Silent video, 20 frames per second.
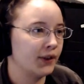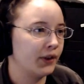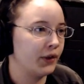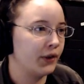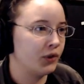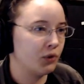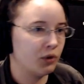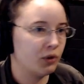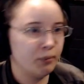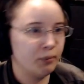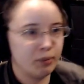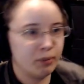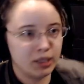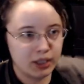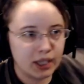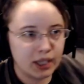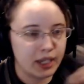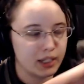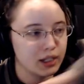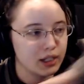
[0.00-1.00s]
at the door and be
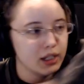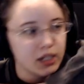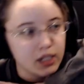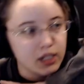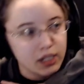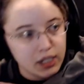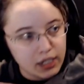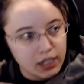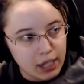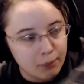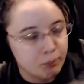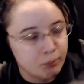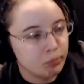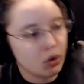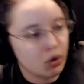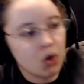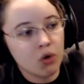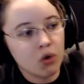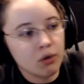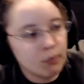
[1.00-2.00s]
like, and
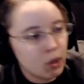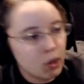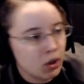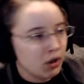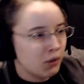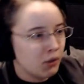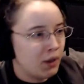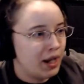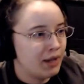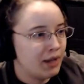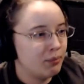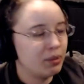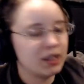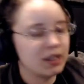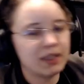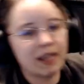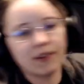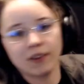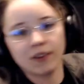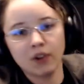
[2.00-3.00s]
blow them all away. But
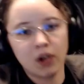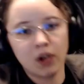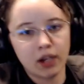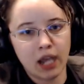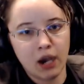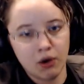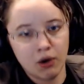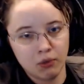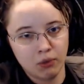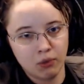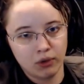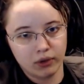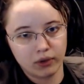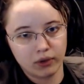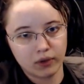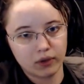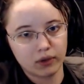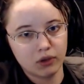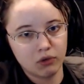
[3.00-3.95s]
that's not how it works.